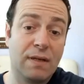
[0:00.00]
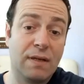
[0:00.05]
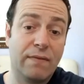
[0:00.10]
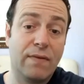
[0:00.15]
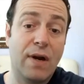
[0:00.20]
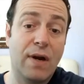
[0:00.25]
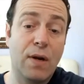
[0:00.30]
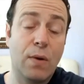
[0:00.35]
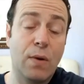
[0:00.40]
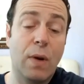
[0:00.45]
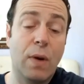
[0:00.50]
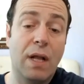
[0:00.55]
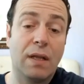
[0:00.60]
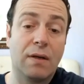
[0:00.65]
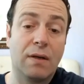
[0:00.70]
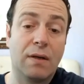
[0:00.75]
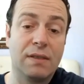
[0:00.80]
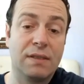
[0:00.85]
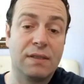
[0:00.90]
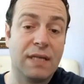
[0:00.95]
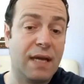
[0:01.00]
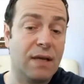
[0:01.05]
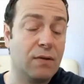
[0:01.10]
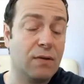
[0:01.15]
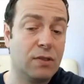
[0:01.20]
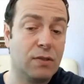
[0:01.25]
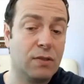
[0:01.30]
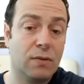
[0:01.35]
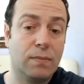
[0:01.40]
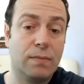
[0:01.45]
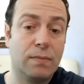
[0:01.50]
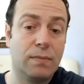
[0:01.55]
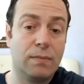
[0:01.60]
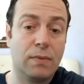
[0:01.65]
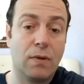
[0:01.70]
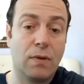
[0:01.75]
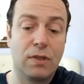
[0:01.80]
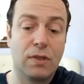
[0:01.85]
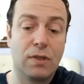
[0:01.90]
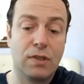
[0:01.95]
very well because I used to
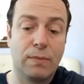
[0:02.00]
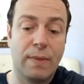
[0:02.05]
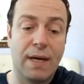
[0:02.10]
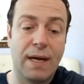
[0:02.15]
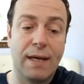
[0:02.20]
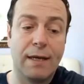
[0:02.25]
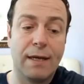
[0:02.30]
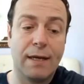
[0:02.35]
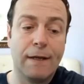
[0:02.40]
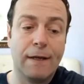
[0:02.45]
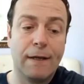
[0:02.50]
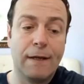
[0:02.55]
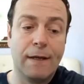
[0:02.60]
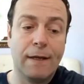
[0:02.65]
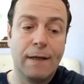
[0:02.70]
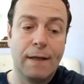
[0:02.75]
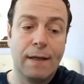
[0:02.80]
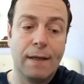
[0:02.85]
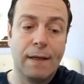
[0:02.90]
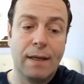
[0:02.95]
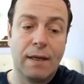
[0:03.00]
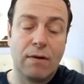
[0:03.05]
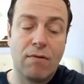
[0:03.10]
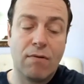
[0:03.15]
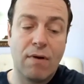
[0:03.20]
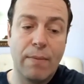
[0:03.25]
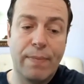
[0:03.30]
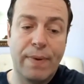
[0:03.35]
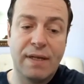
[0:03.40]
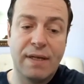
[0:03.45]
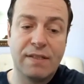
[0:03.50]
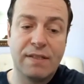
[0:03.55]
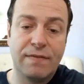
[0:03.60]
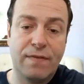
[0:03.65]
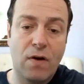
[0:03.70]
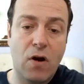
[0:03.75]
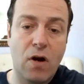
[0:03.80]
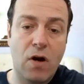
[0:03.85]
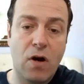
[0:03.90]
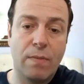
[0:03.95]
go to my grandpa's
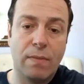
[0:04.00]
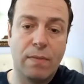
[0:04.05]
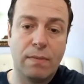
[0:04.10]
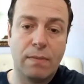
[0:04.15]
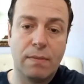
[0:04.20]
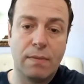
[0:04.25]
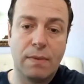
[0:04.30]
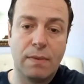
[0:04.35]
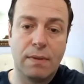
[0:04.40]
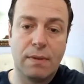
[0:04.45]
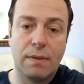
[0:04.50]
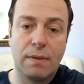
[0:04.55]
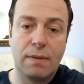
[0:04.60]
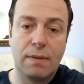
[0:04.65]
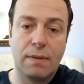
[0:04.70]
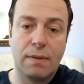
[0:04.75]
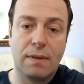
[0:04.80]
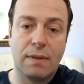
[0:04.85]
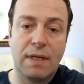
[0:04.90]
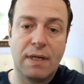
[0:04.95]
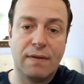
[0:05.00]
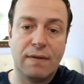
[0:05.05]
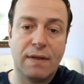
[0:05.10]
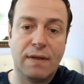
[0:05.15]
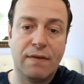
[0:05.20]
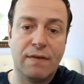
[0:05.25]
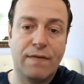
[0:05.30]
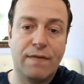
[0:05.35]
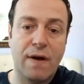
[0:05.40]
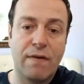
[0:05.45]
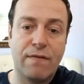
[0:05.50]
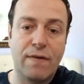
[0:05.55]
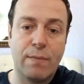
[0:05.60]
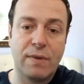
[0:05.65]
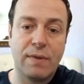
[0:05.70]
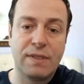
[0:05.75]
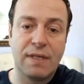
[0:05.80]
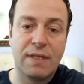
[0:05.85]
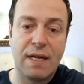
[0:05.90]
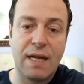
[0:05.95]
farm, not far
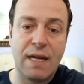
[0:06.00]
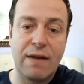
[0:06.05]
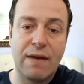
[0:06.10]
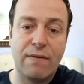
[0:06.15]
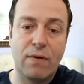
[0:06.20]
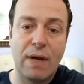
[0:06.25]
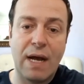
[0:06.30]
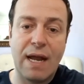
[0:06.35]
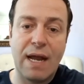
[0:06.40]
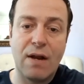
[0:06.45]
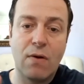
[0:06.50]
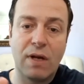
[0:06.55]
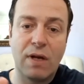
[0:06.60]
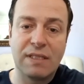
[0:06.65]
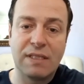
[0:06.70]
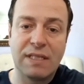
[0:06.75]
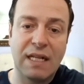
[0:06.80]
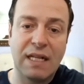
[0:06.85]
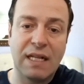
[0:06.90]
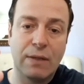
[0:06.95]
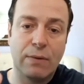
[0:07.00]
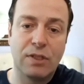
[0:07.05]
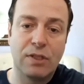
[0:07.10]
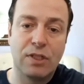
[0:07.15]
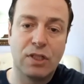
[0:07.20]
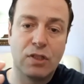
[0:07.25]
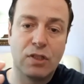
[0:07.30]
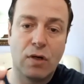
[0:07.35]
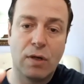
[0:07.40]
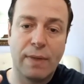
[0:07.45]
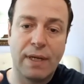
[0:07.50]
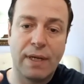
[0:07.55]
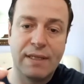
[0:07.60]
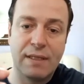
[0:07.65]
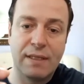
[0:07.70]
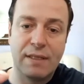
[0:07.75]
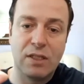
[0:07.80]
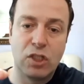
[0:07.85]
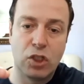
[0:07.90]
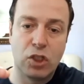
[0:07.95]
from Sarajevo. I know exactly what she's talking
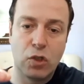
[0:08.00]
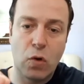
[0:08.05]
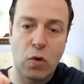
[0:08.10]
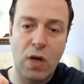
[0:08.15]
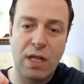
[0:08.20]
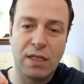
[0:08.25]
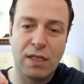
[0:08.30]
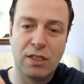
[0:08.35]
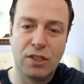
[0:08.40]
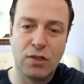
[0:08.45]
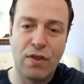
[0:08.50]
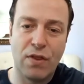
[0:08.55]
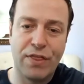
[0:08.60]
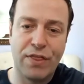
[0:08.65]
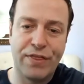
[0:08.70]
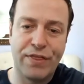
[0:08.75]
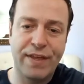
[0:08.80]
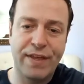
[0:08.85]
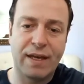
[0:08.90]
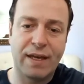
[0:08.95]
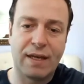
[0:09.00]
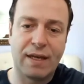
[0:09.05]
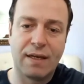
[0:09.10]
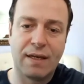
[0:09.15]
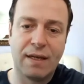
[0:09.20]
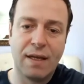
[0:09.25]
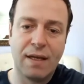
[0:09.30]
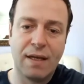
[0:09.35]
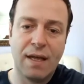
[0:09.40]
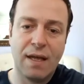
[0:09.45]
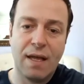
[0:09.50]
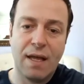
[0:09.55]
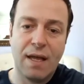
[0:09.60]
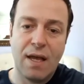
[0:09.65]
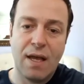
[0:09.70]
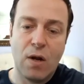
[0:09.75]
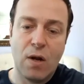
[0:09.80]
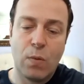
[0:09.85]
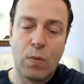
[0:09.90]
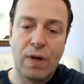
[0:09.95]
about. The soil is so thick
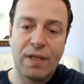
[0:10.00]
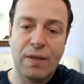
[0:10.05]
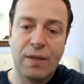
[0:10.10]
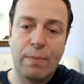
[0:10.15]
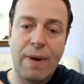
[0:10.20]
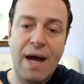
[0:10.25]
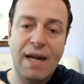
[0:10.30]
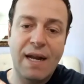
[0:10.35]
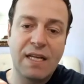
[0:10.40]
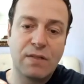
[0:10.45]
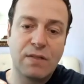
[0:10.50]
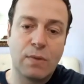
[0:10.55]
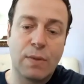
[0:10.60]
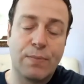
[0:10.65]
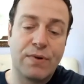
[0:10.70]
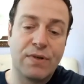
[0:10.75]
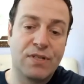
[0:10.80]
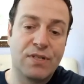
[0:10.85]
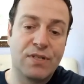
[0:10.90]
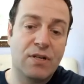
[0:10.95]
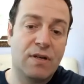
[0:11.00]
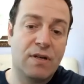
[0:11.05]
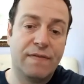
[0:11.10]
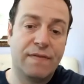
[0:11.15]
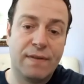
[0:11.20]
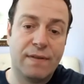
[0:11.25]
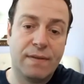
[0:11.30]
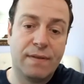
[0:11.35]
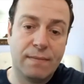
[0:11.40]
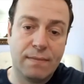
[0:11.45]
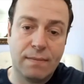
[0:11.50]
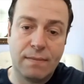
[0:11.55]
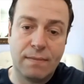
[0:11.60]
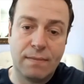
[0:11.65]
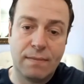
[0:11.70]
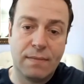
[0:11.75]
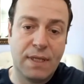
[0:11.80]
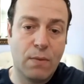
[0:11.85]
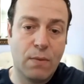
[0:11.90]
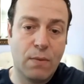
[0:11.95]
where the bodies were preserved.
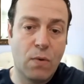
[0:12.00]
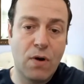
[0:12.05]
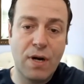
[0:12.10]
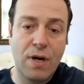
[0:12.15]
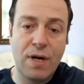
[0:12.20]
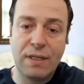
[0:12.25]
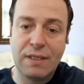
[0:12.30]
They weren't